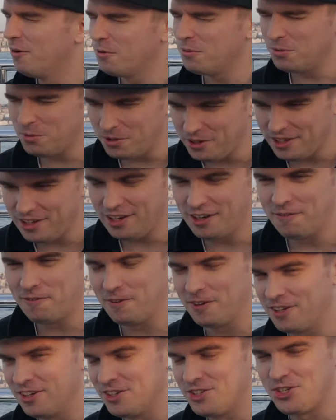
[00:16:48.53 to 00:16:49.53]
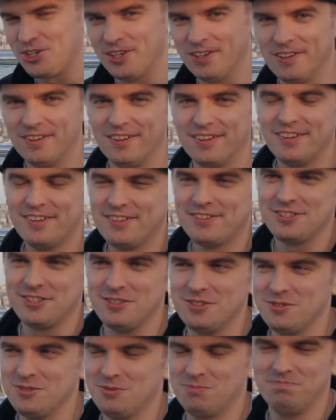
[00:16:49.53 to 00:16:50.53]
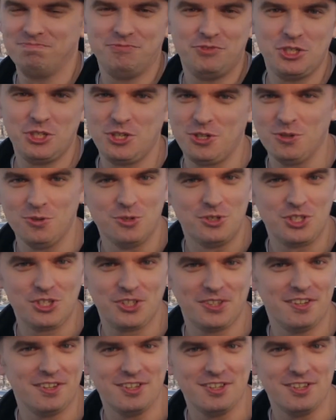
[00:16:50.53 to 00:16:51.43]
really freaking chill. So huge